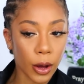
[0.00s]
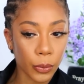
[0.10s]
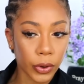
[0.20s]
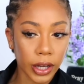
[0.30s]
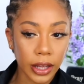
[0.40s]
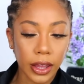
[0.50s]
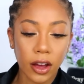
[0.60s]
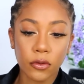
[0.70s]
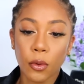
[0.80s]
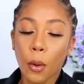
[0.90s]
company. They
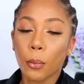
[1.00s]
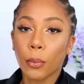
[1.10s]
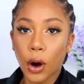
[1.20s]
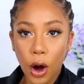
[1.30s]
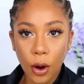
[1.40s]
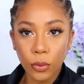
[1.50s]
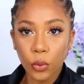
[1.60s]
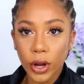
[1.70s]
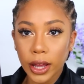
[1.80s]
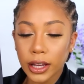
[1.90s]
have
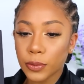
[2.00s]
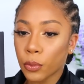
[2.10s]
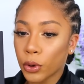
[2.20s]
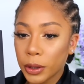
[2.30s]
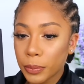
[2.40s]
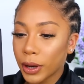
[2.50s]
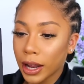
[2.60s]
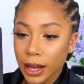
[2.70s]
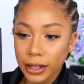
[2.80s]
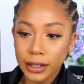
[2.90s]
bomb wigs,
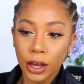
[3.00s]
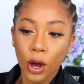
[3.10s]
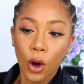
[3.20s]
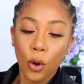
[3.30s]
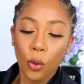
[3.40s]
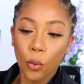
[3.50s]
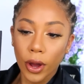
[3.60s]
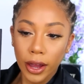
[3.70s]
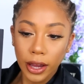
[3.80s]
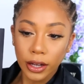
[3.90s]
pre-plucked
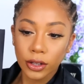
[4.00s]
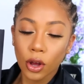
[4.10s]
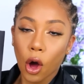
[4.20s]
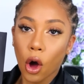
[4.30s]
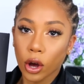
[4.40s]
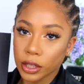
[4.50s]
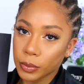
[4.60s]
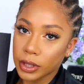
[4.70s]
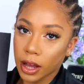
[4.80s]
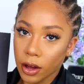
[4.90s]
wigs,
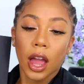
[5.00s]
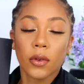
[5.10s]
awesome stuff.